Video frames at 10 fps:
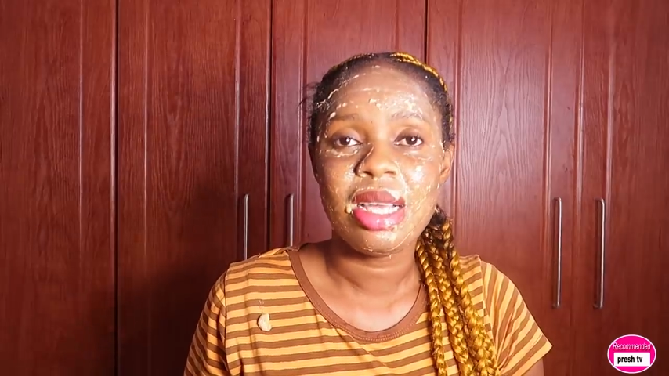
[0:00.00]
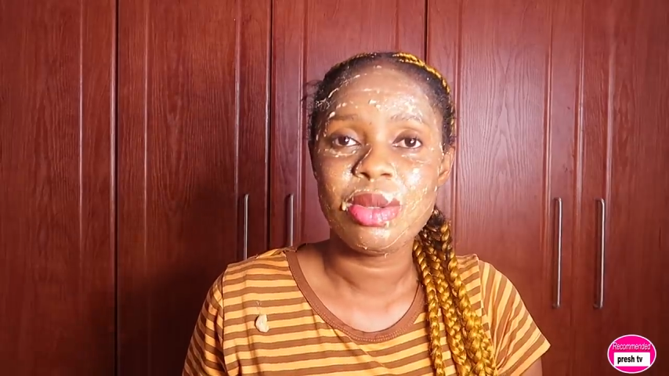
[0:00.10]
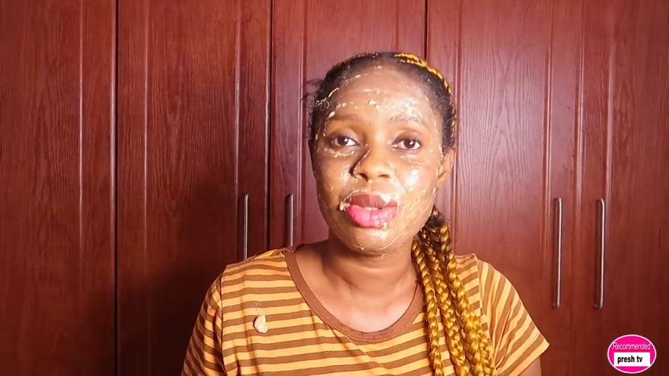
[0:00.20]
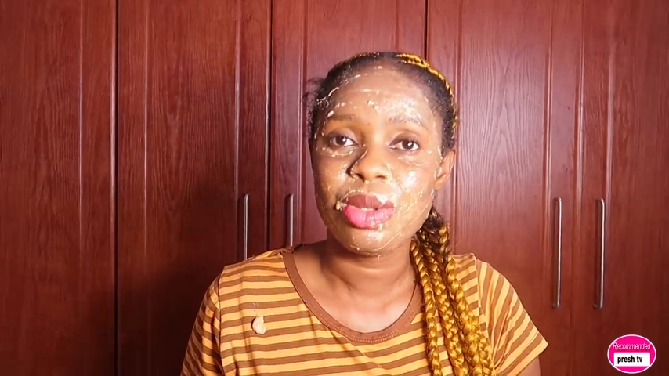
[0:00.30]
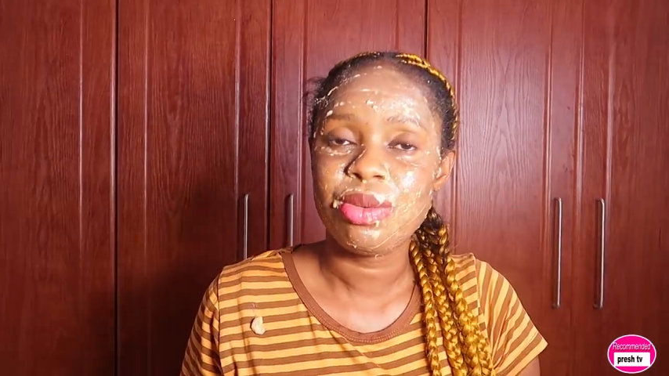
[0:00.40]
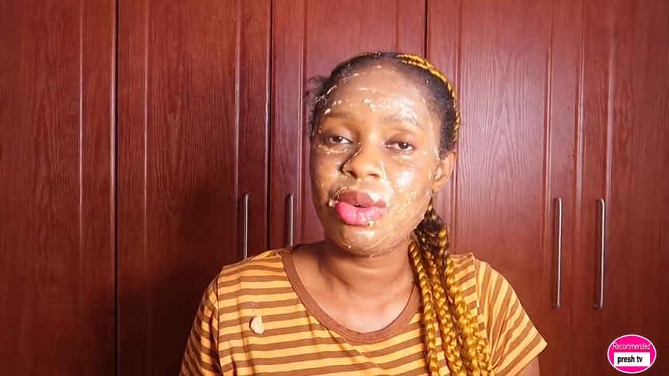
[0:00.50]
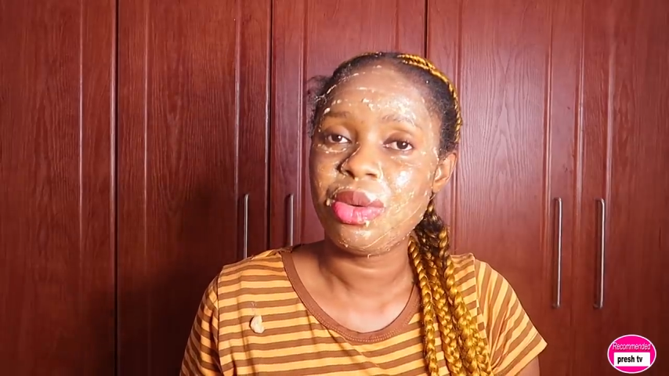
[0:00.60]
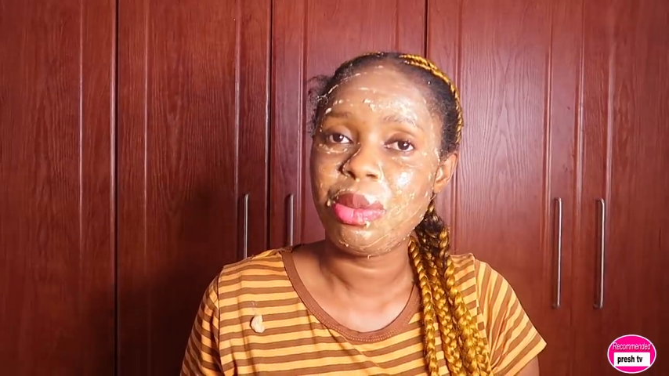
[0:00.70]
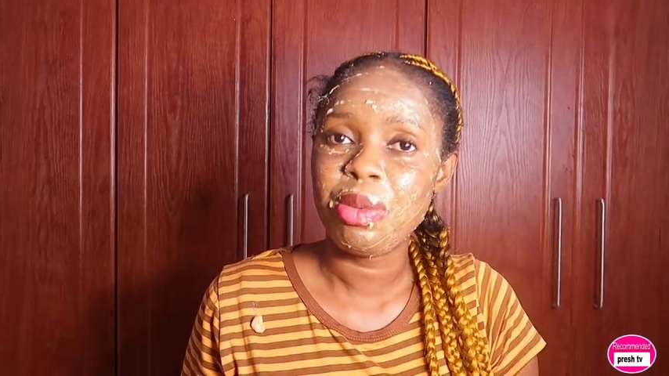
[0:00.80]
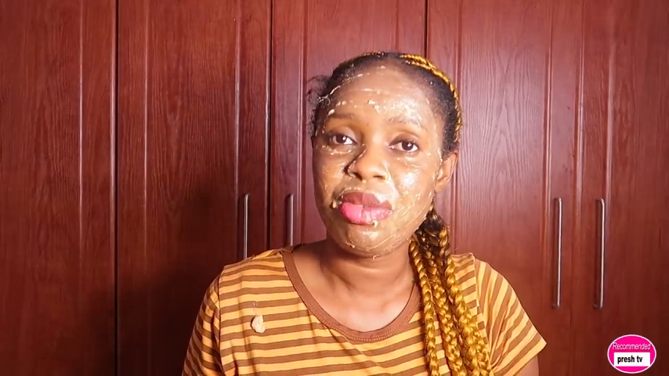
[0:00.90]
and also for
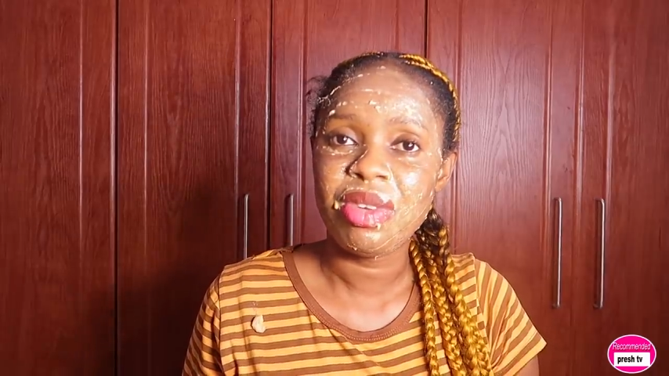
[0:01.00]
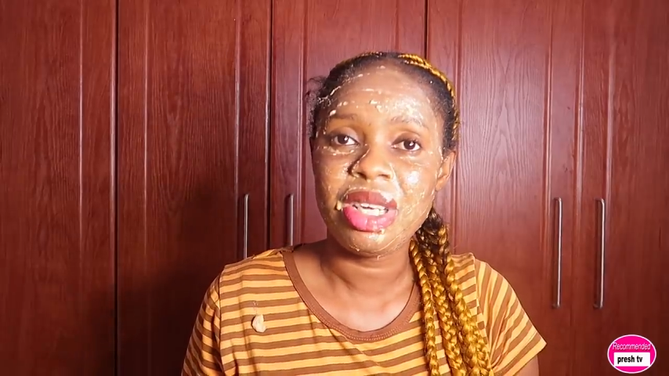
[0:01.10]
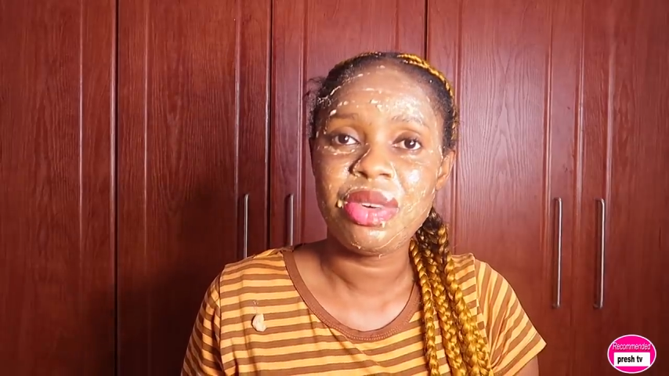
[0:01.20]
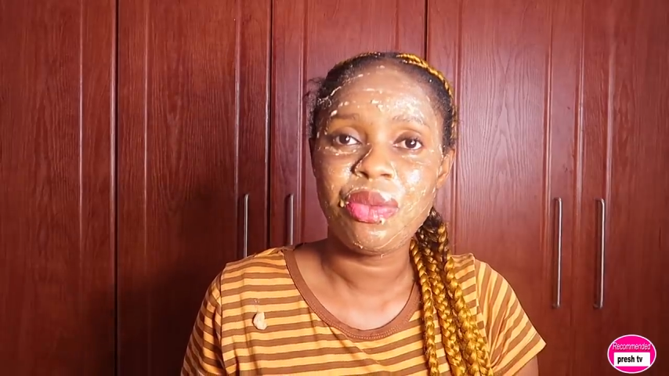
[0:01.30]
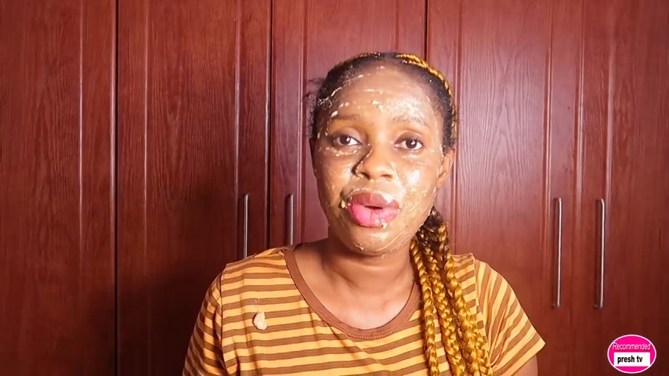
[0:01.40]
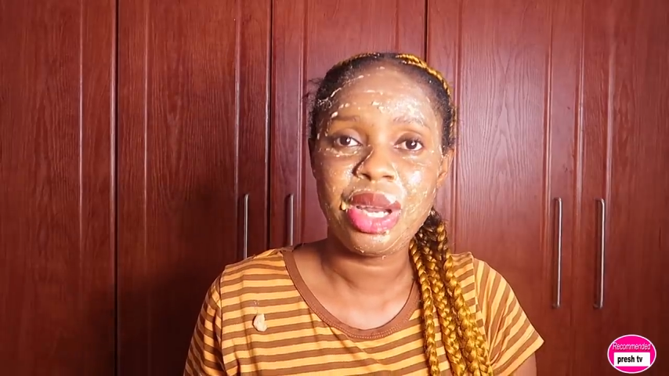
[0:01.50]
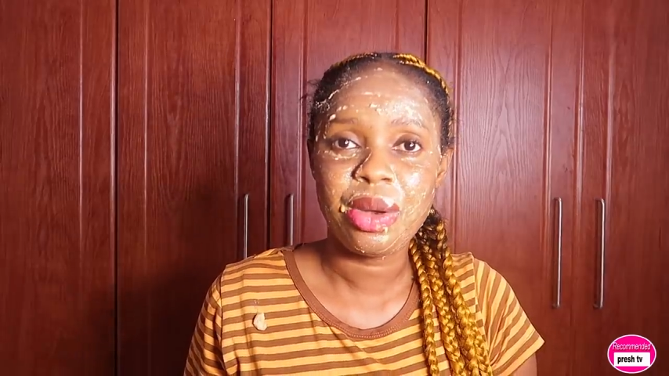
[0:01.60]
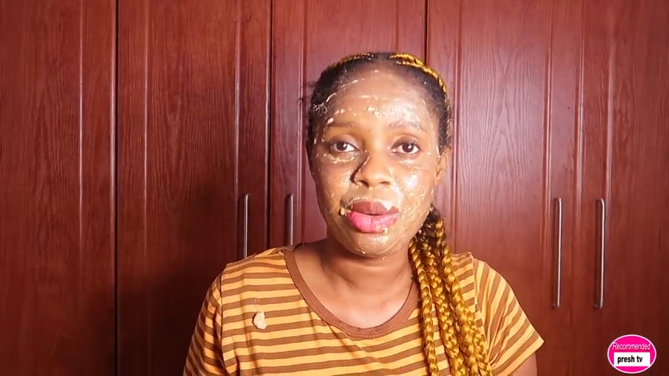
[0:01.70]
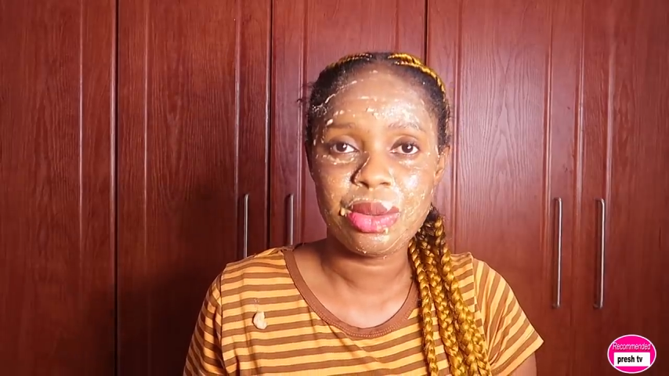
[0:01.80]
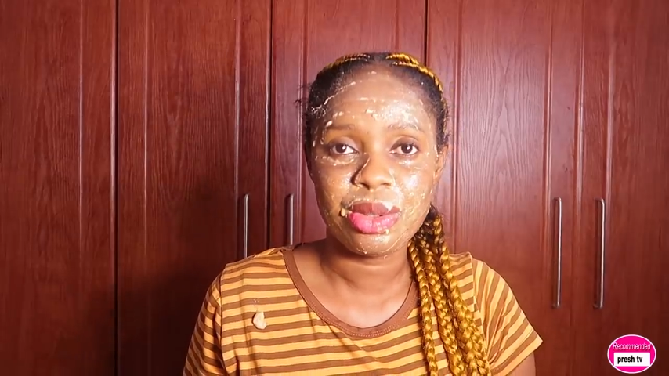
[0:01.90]
removing
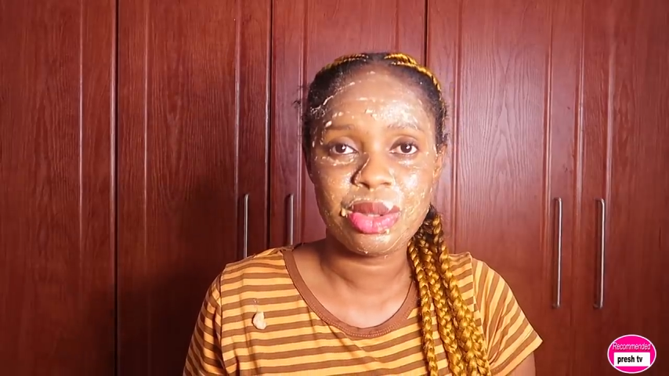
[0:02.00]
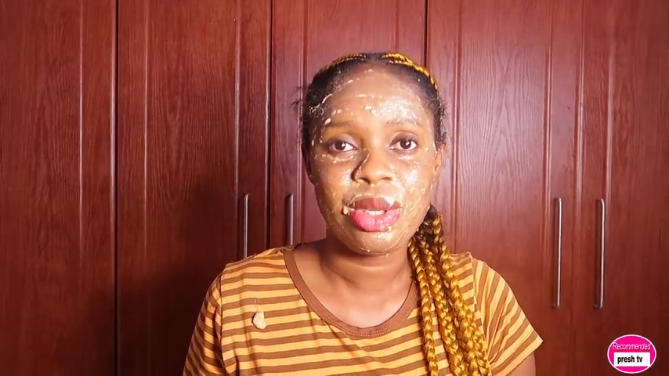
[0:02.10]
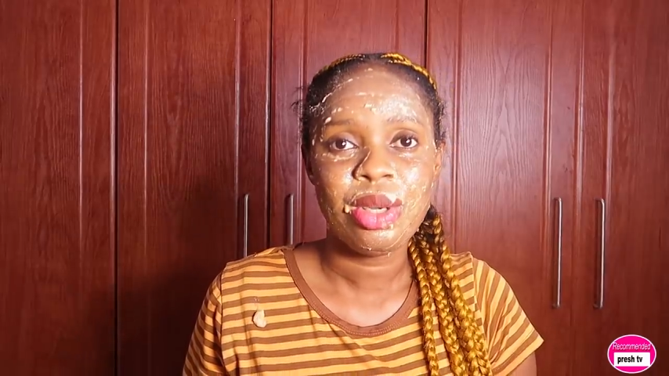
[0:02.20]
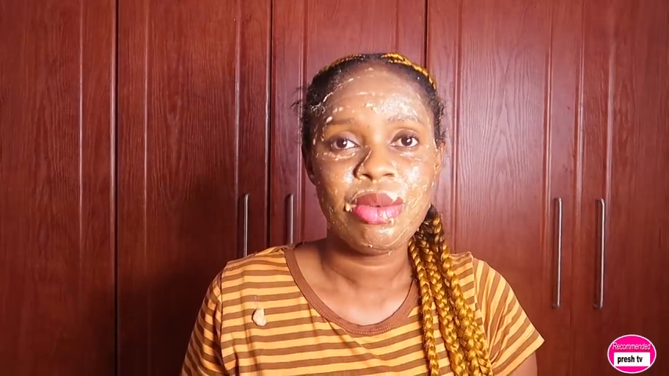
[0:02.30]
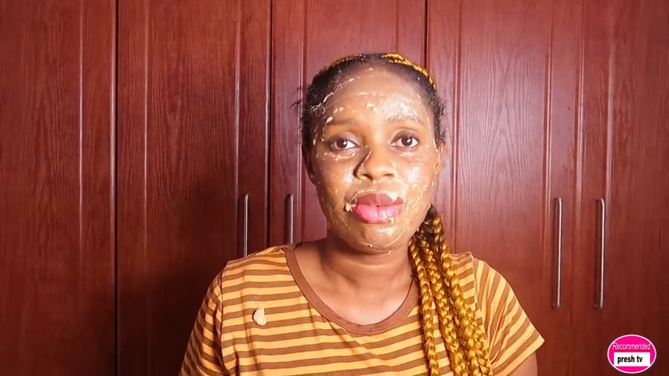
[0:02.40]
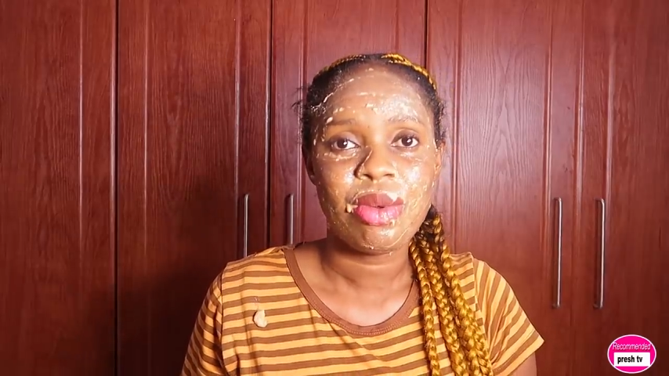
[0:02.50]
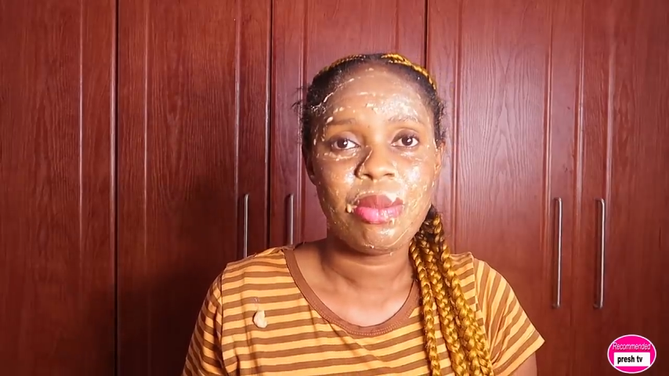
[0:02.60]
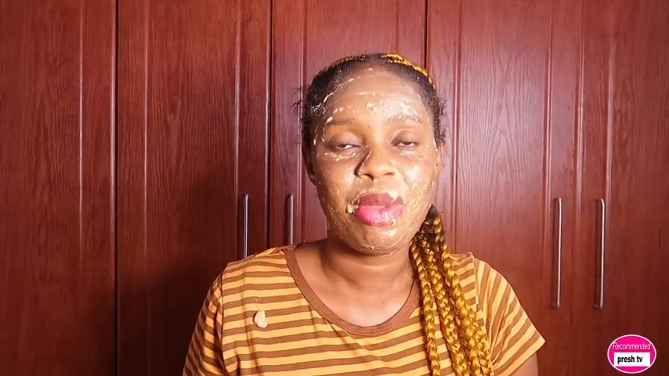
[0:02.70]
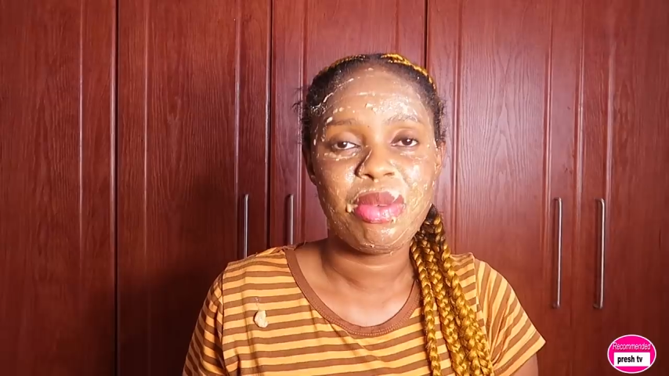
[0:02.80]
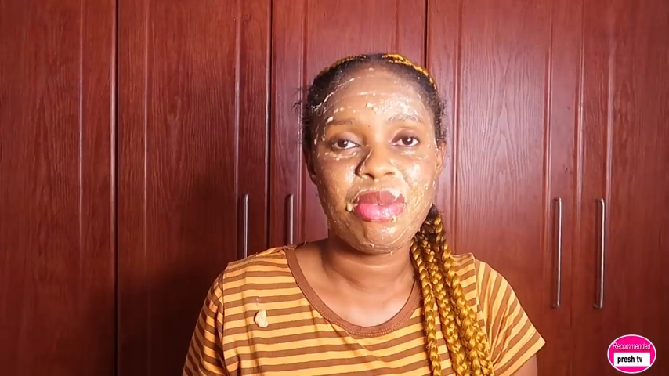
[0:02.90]
wrinkles
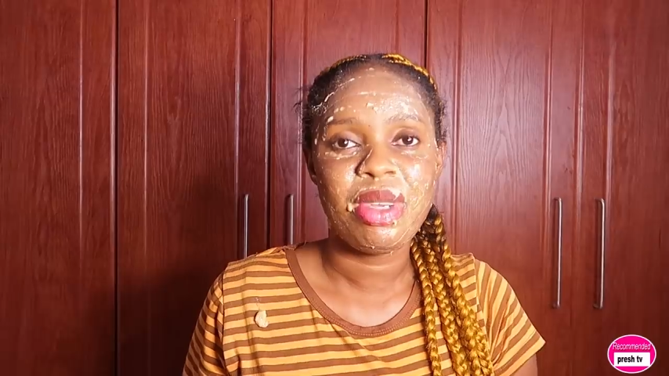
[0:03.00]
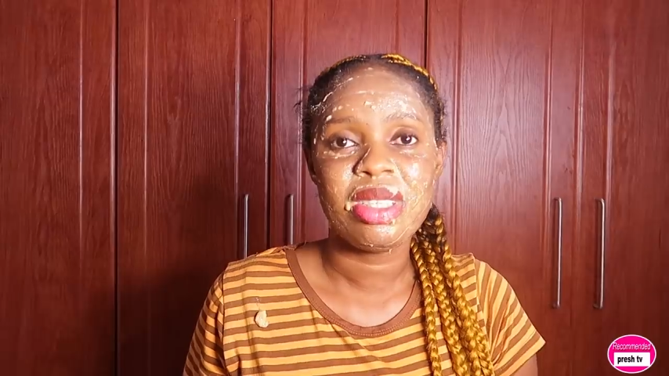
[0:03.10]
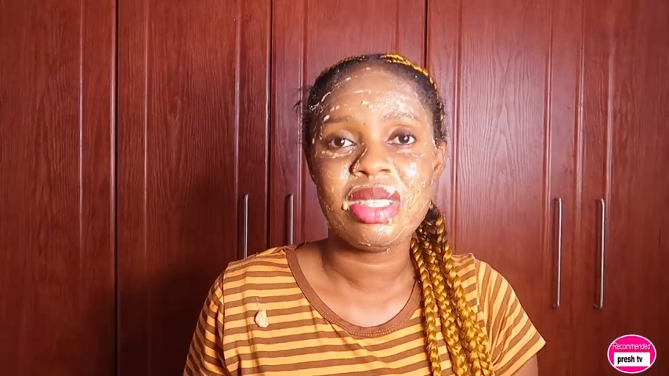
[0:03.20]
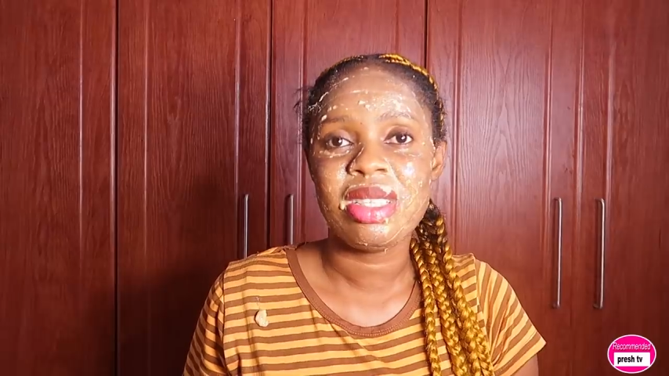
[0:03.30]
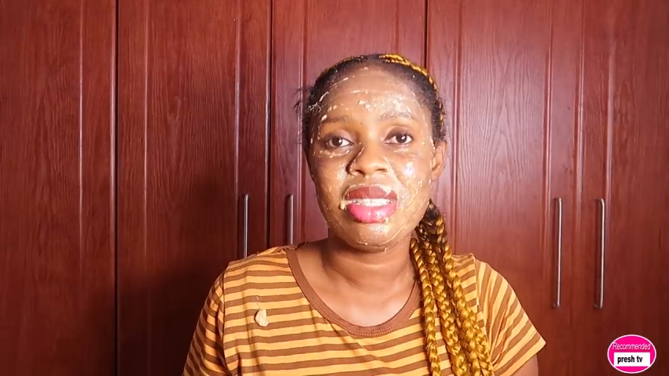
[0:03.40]
from the face.